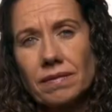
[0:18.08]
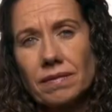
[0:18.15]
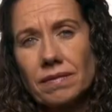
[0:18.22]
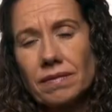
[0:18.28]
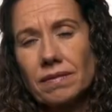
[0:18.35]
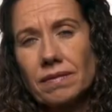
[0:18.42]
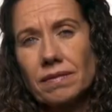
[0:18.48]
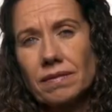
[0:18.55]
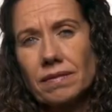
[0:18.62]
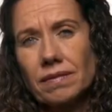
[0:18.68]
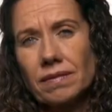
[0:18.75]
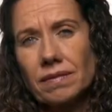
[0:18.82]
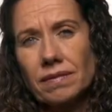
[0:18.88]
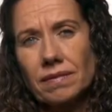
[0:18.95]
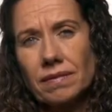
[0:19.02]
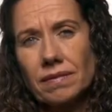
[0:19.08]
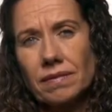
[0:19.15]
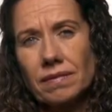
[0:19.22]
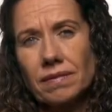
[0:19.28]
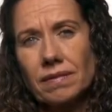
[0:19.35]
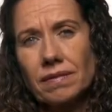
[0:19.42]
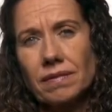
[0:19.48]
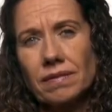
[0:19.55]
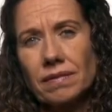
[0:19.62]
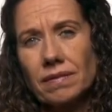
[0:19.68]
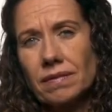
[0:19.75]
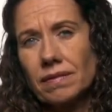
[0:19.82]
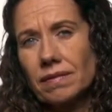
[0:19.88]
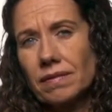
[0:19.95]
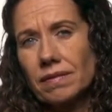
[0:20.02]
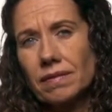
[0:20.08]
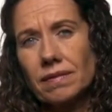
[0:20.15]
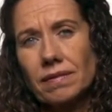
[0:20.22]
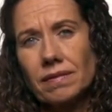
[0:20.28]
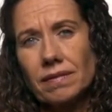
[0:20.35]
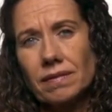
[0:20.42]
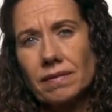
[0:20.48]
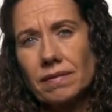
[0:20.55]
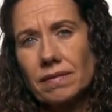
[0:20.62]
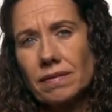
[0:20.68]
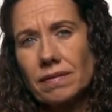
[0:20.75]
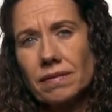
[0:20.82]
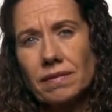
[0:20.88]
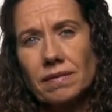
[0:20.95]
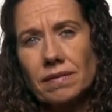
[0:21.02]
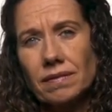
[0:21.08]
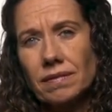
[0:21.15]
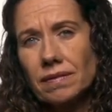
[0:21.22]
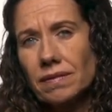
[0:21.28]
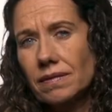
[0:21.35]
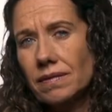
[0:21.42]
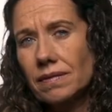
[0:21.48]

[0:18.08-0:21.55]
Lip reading: This person isn't speaking.